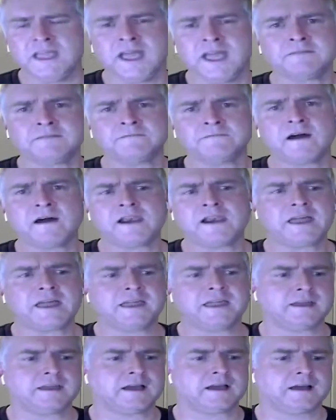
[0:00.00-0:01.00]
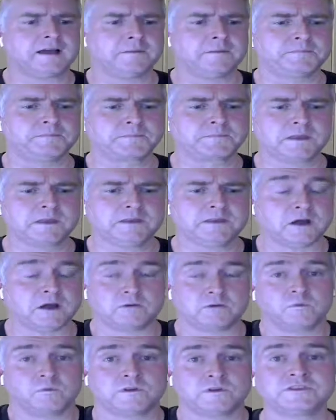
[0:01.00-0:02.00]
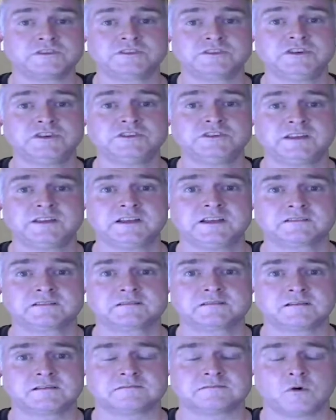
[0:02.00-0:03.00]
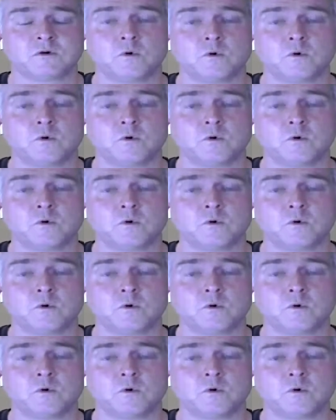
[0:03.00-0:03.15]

And finally, we're just using a